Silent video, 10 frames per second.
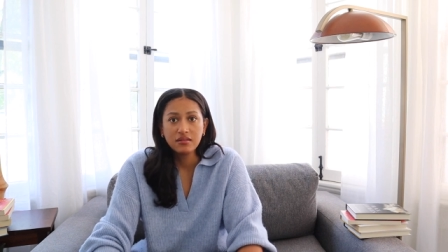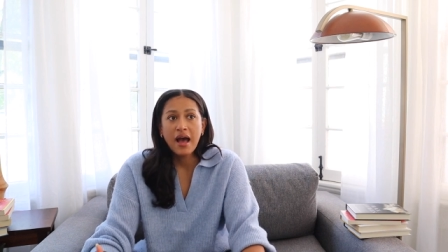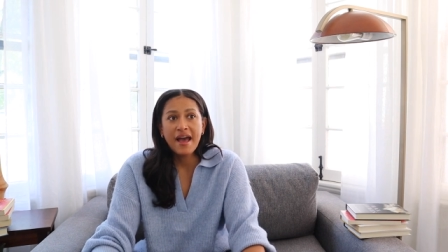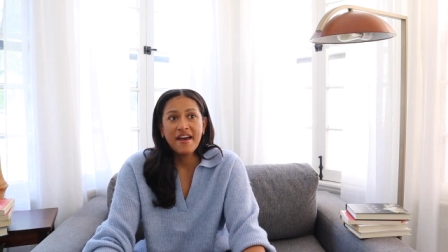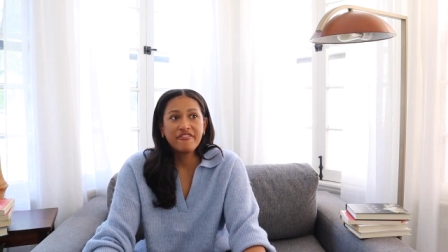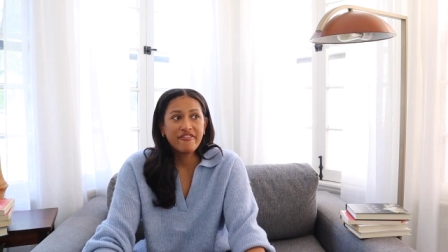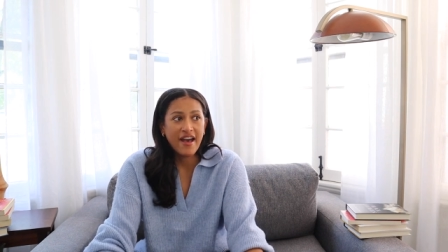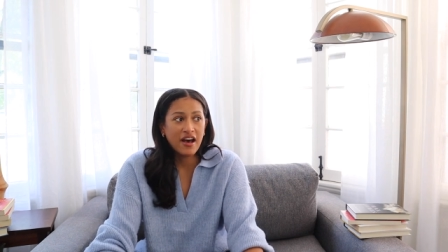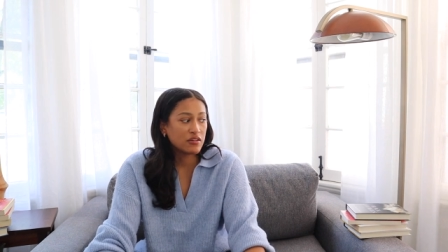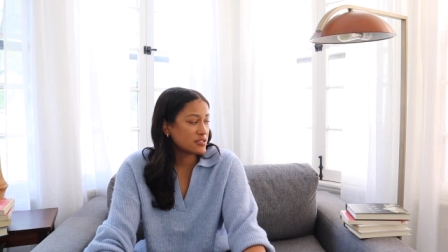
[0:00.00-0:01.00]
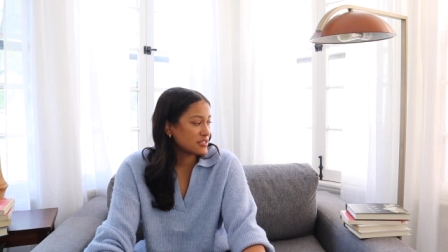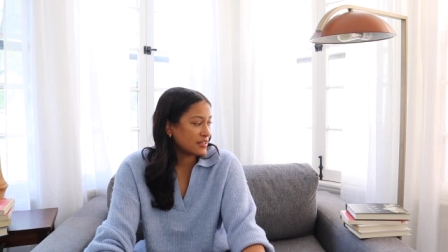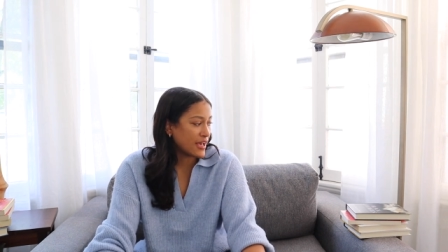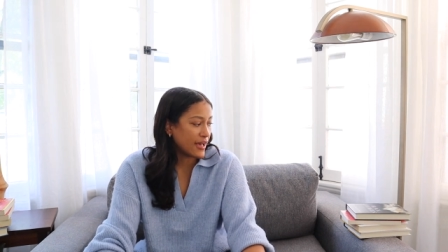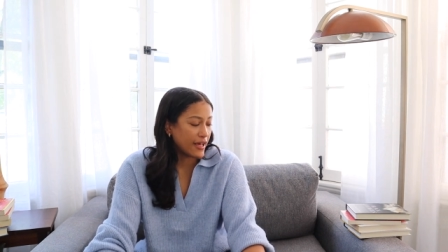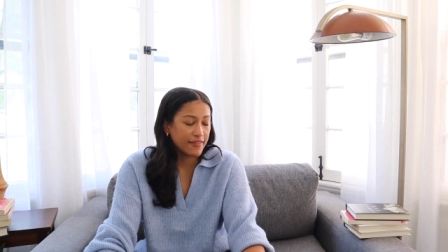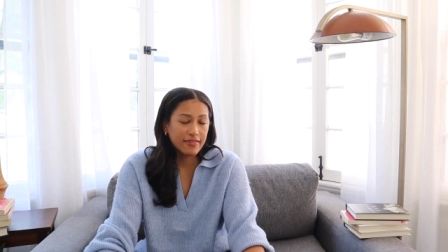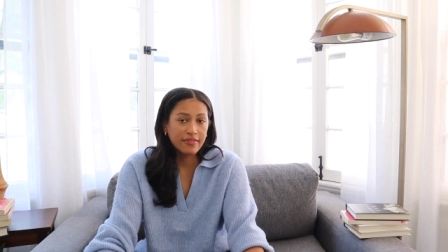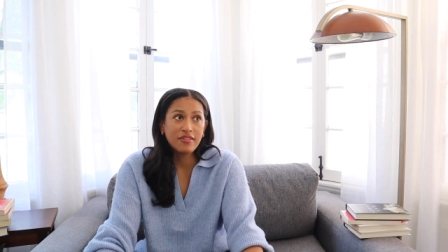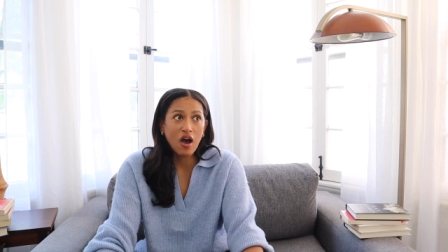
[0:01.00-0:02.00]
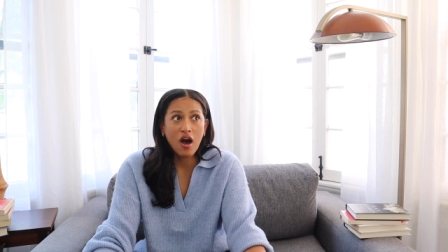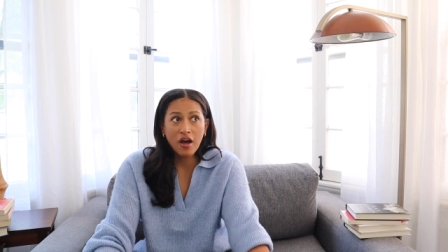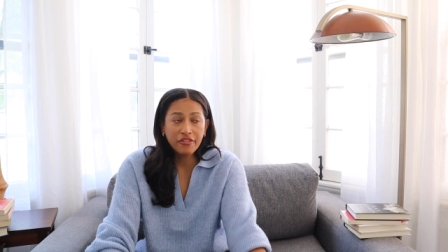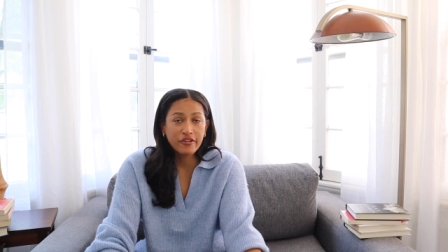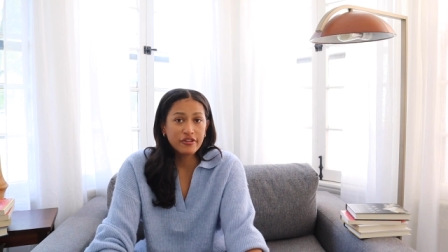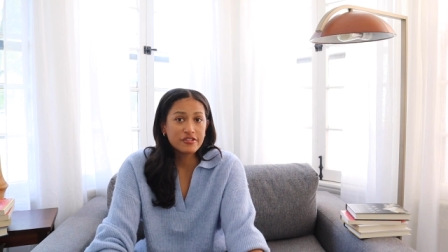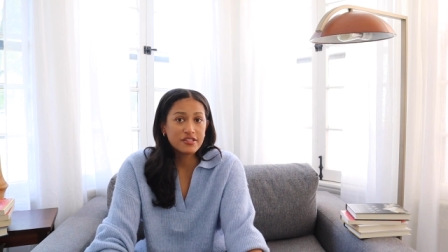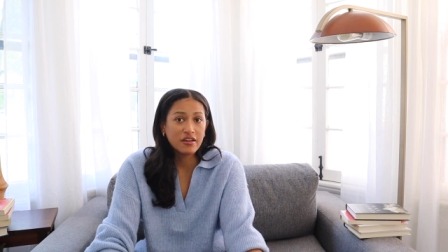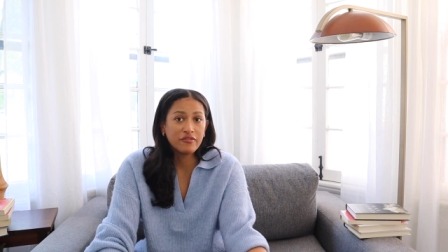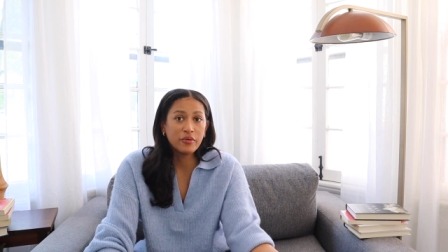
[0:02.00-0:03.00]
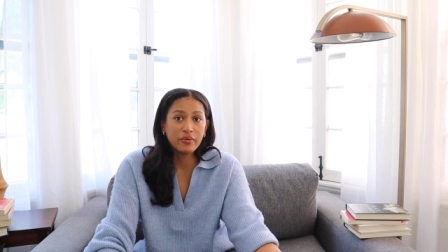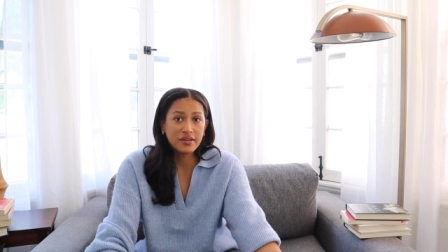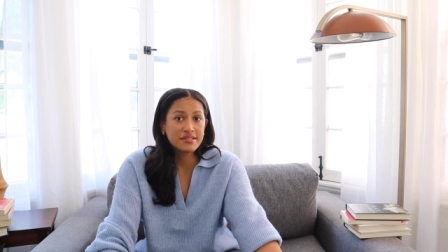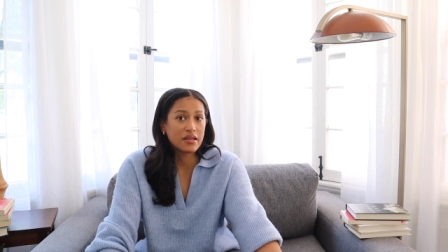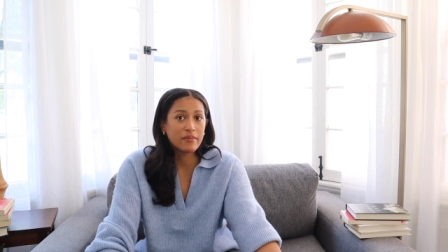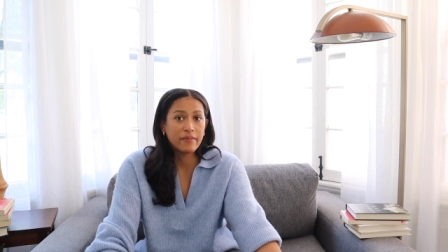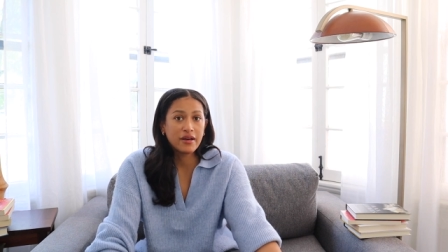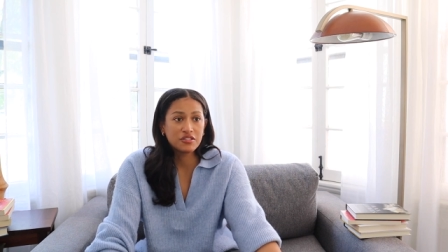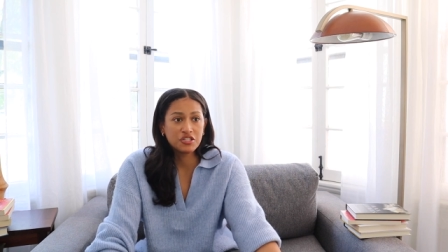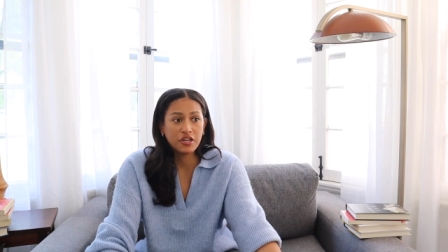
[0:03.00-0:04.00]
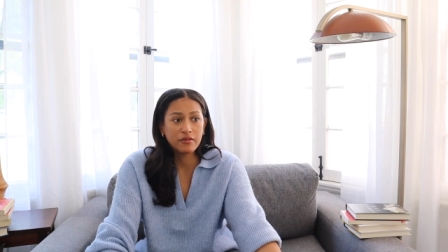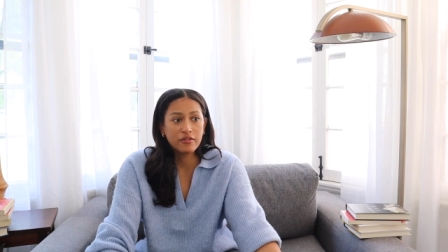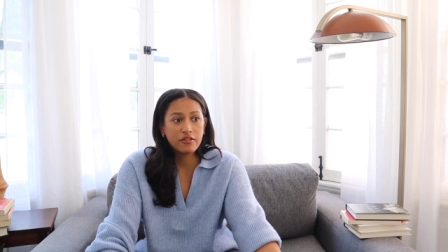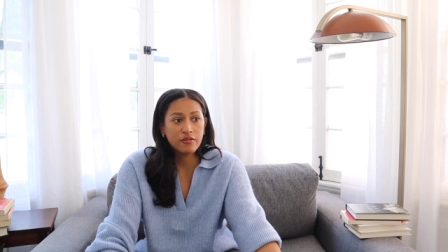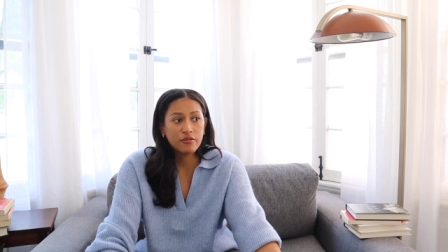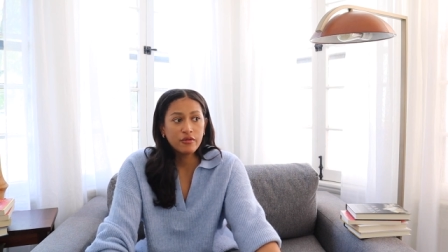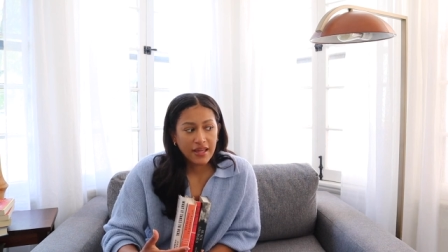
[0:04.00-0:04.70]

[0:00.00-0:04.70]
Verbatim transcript: I have found that the authors of the books that I'm about to share with you,